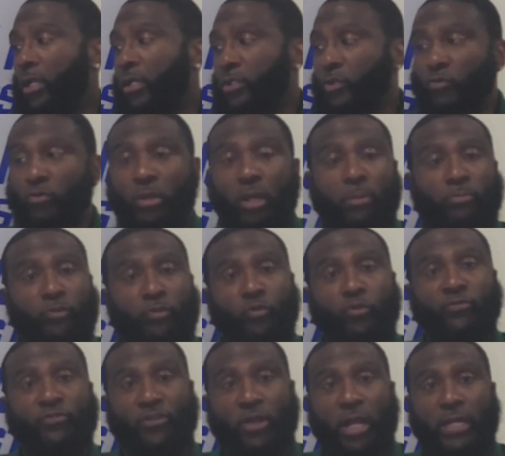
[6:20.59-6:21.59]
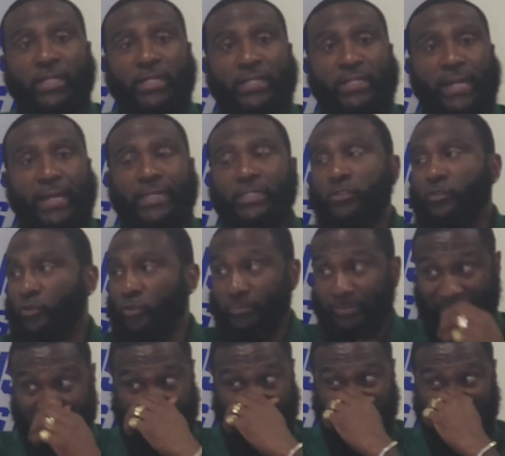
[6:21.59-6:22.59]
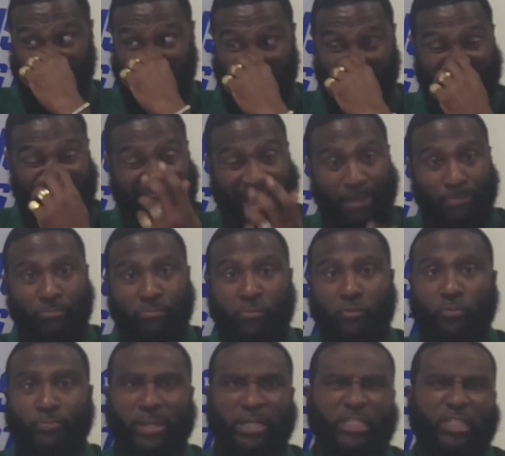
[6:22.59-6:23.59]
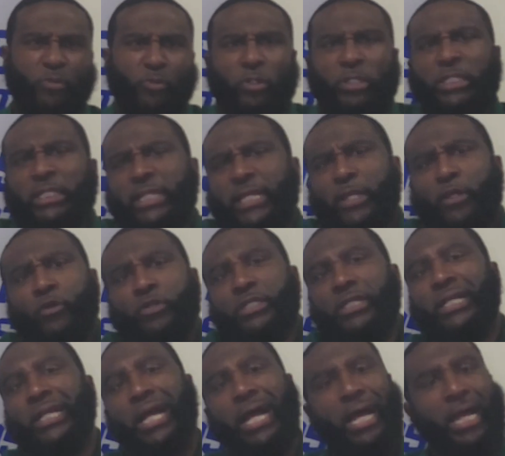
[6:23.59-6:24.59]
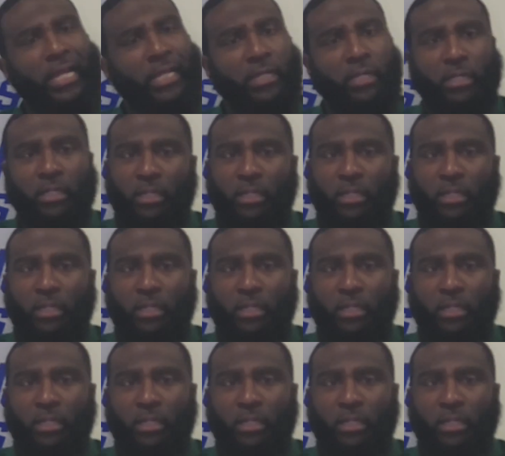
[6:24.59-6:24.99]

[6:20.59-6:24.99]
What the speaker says: You come through Friday night, you might need a nap. You may just want to lay on your guy.